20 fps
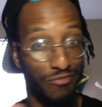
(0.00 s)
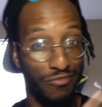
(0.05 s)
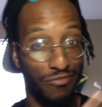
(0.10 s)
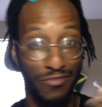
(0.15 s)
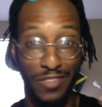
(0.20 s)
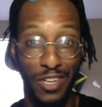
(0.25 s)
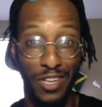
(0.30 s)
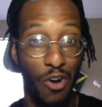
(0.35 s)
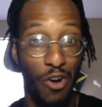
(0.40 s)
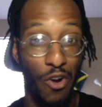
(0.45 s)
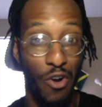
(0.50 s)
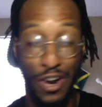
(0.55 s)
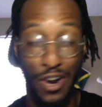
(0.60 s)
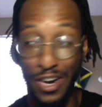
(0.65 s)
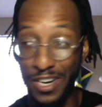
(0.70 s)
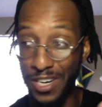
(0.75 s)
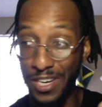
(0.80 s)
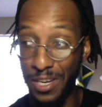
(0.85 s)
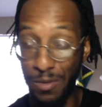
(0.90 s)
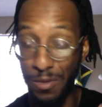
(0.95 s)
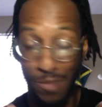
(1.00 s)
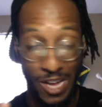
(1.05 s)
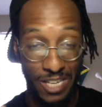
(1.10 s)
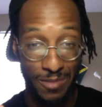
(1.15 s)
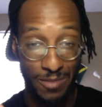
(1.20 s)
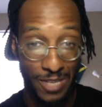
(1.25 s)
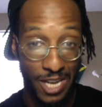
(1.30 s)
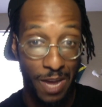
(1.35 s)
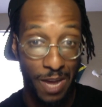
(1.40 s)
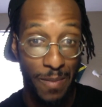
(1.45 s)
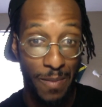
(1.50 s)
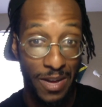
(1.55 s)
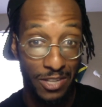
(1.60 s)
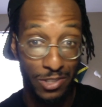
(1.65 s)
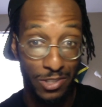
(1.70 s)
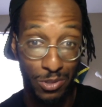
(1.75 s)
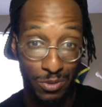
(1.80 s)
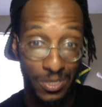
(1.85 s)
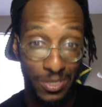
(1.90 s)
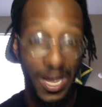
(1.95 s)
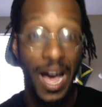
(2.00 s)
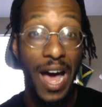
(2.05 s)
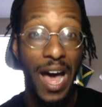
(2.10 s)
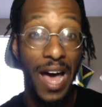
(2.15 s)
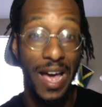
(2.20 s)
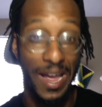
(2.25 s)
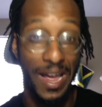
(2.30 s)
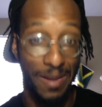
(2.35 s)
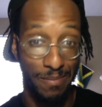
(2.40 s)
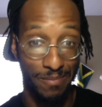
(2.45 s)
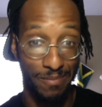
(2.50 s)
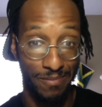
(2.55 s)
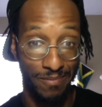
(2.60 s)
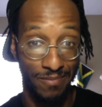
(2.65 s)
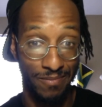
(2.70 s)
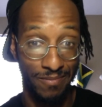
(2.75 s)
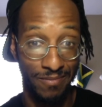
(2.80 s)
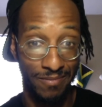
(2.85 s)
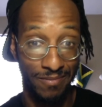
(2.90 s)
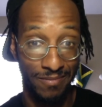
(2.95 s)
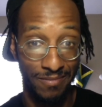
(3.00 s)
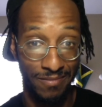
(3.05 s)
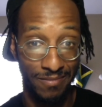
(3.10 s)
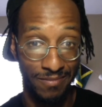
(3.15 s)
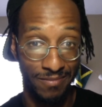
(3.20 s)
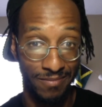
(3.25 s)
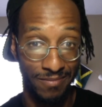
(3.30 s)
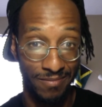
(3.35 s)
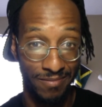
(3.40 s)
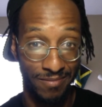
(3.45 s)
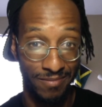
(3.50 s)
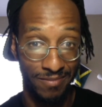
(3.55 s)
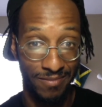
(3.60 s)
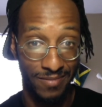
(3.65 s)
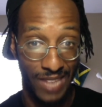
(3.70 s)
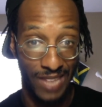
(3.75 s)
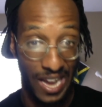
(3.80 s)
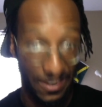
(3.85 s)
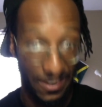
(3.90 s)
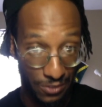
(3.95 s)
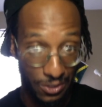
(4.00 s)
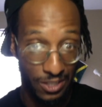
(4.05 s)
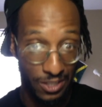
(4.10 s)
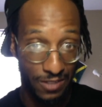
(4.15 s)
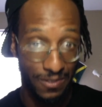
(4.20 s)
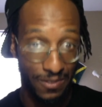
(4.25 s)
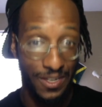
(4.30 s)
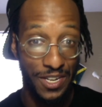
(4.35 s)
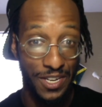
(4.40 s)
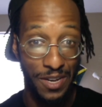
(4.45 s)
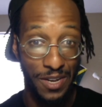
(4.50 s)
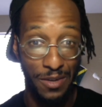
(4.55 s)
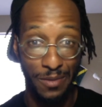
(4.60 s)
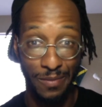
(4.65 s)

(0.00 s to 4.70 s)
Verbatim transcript: Or it'll possibly come out in due time after this video.